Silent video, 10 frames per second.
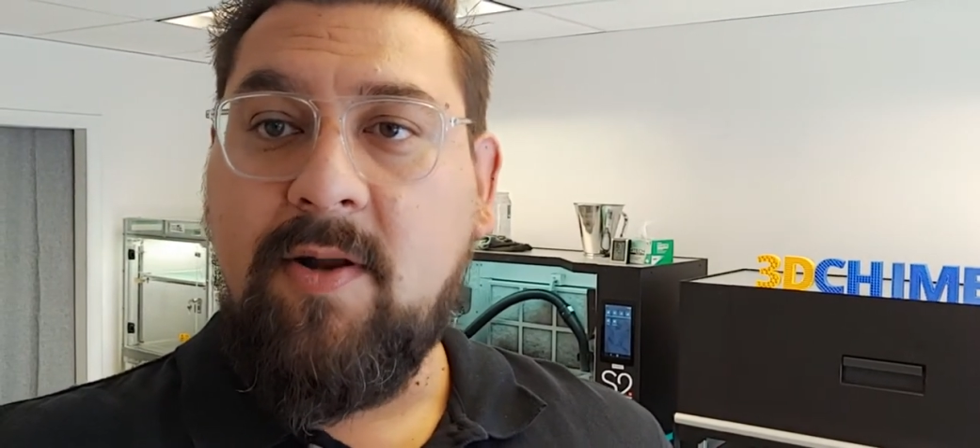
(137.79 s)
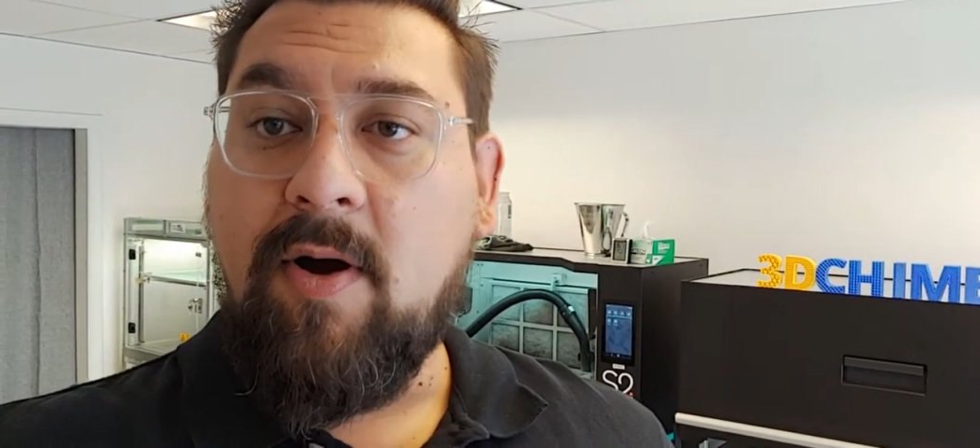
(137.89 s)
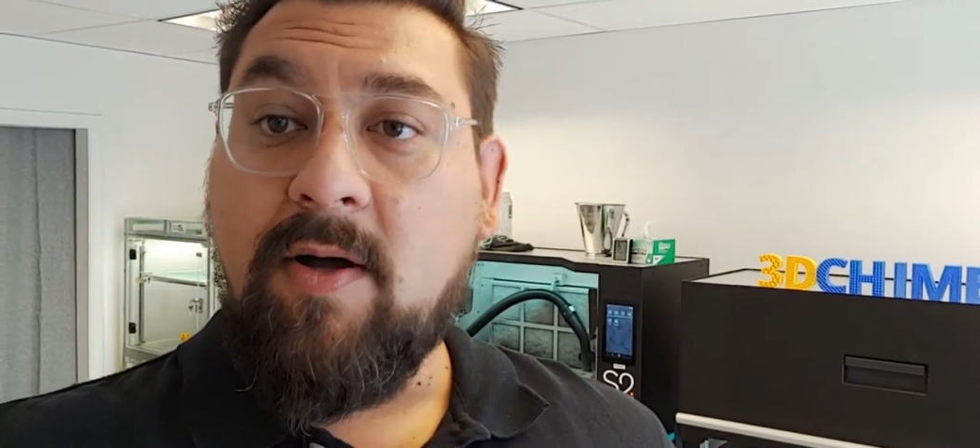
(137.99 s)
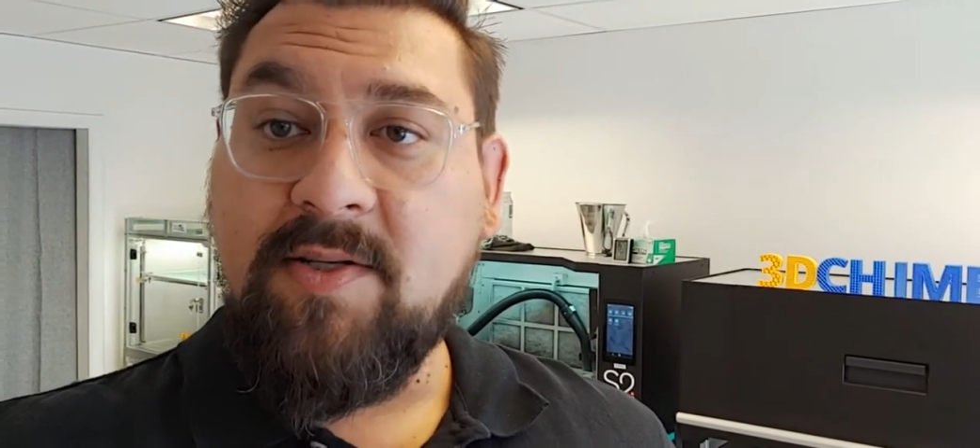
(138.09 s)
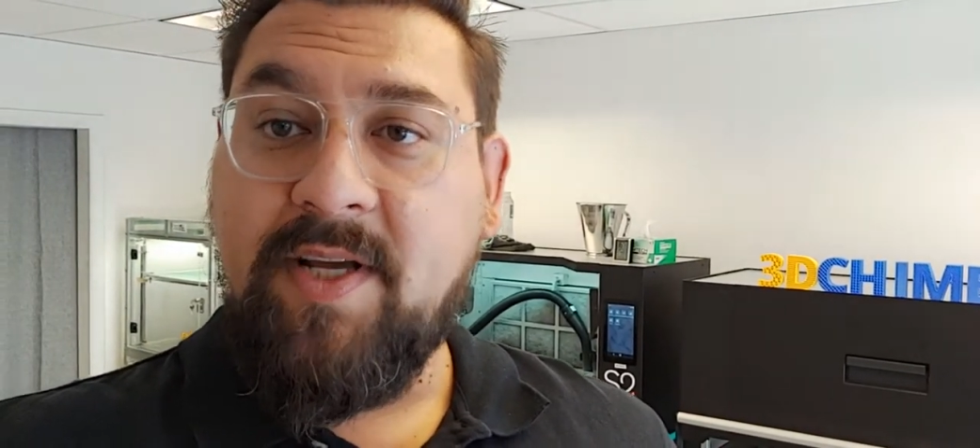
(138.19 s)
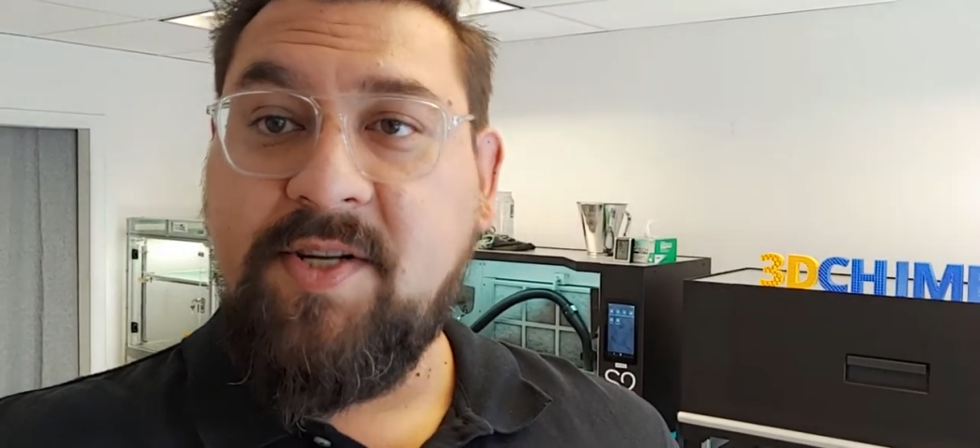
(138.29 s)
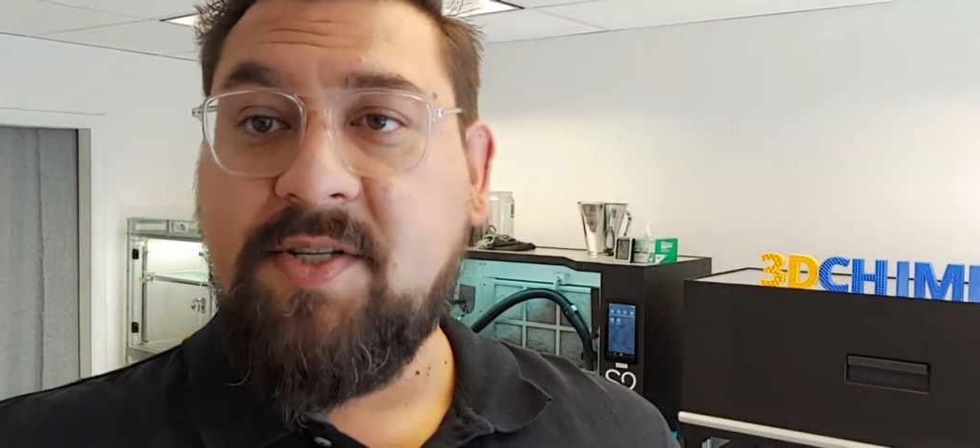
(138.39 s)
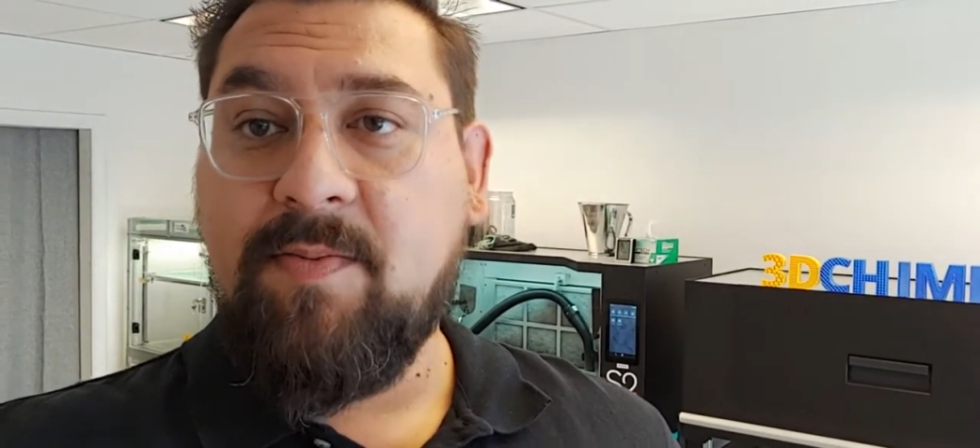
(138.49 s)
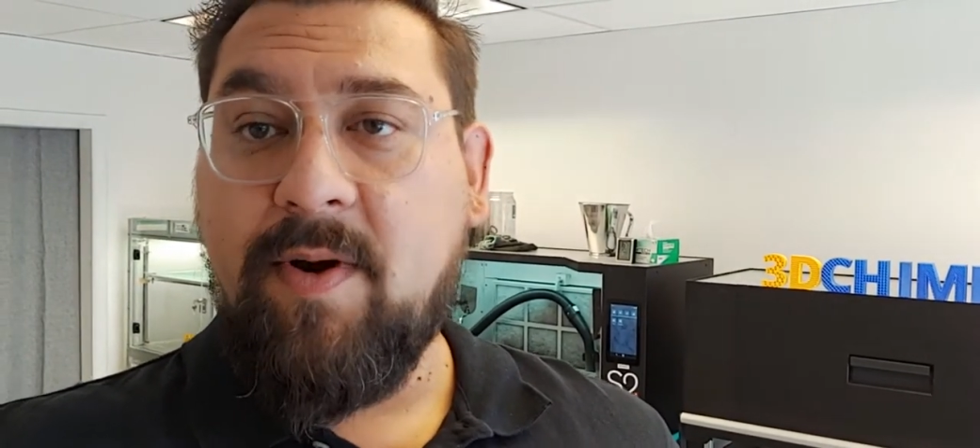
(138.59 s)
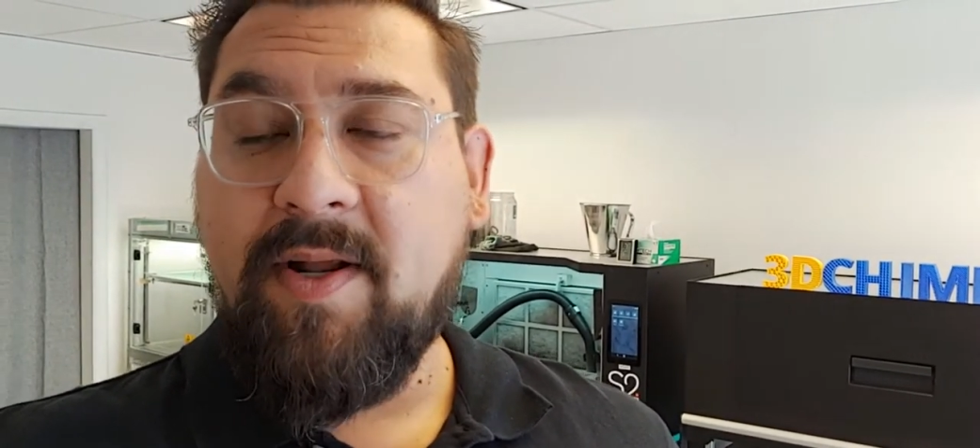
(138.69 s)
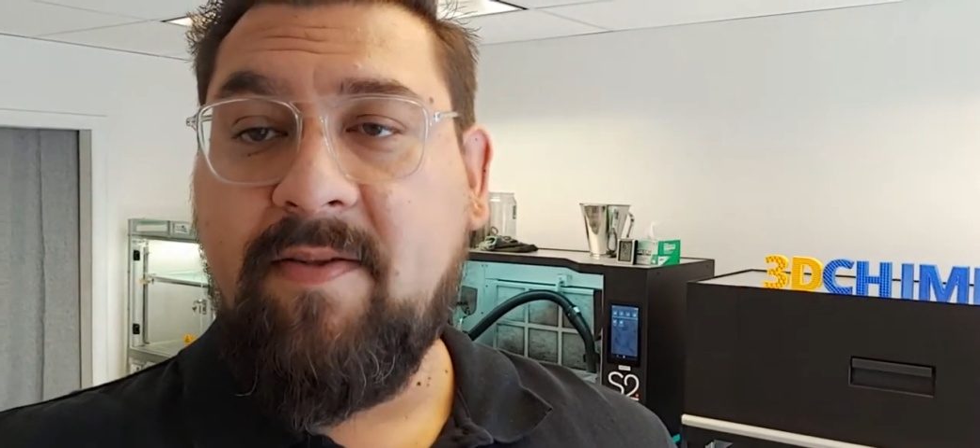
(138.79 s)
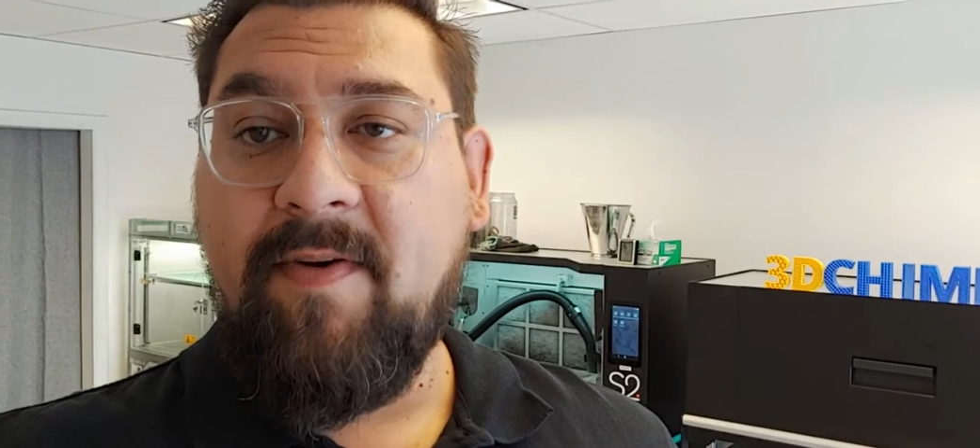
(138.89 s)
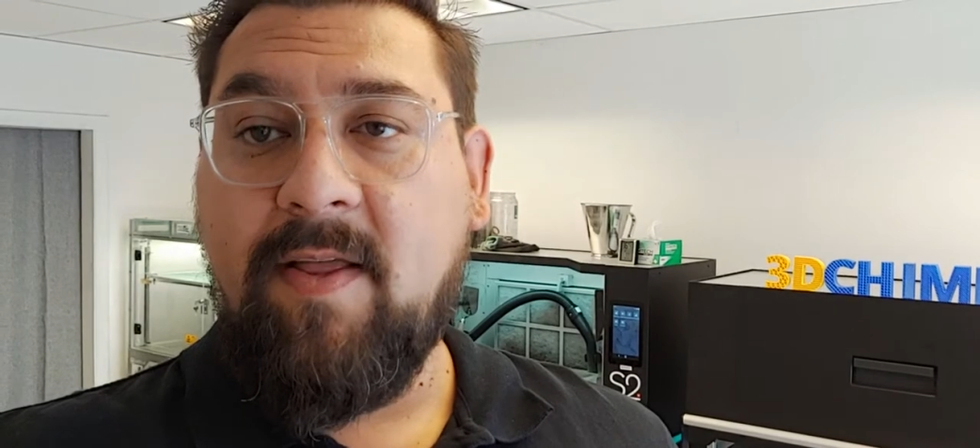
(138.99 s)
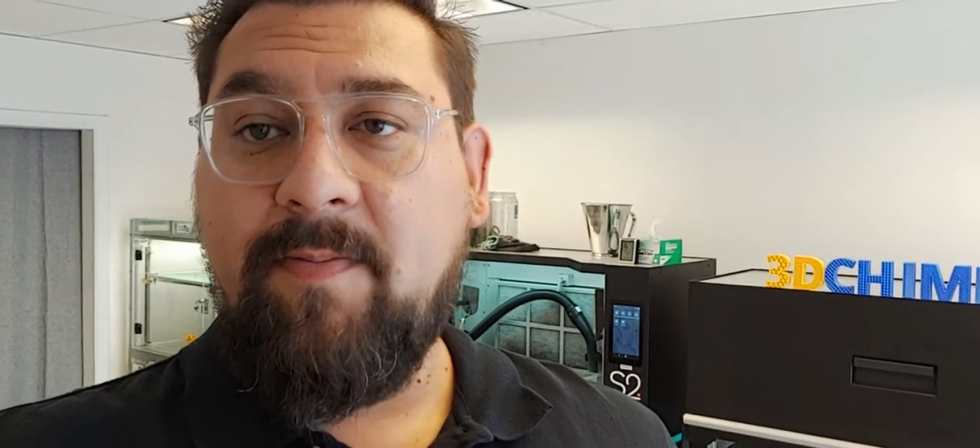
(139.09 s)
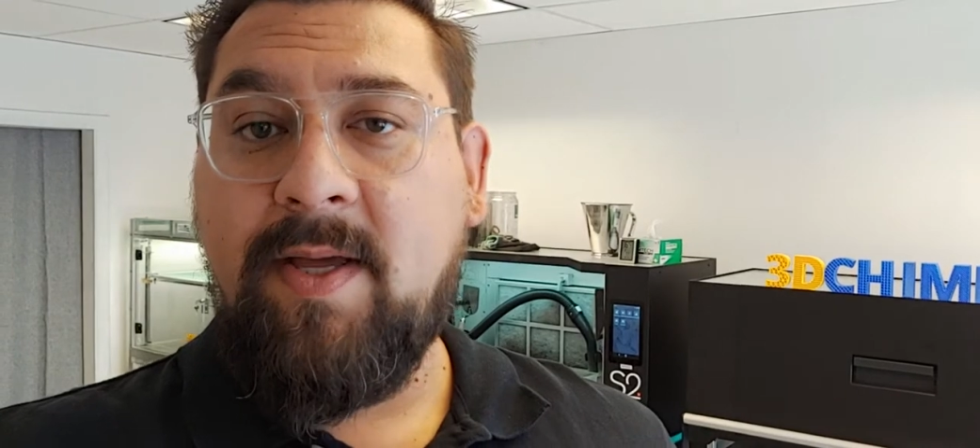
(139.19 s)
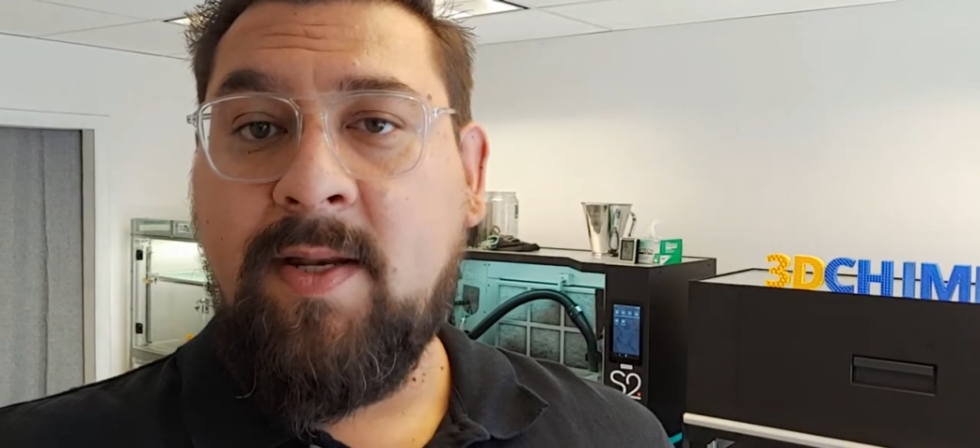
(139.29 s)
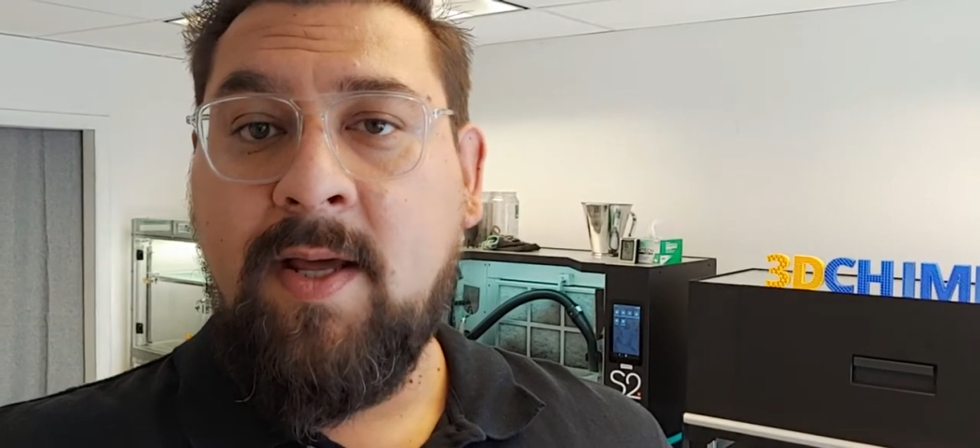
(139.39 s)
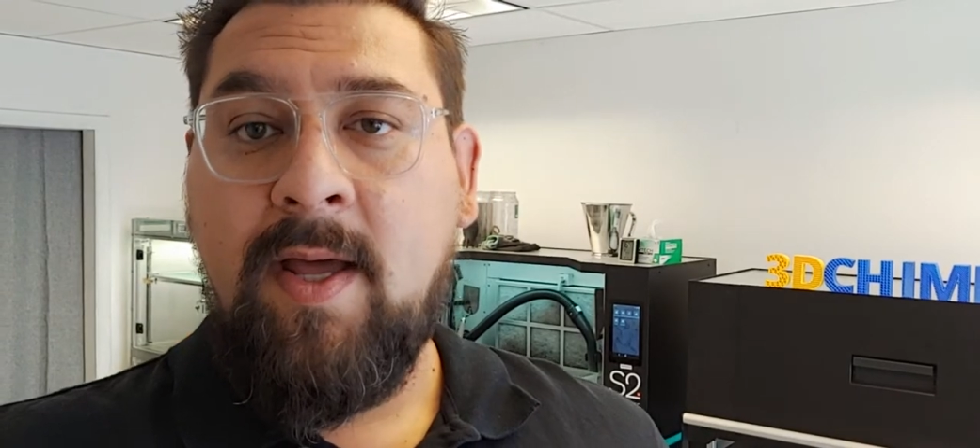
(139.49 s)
all stages of product development,